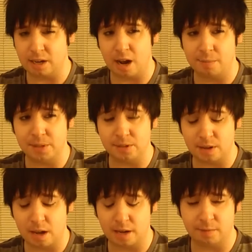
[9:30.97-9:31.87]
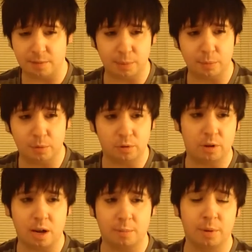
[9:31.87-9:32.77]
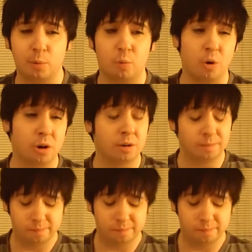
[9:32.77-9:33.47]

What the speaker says: common sign that a lot of people were.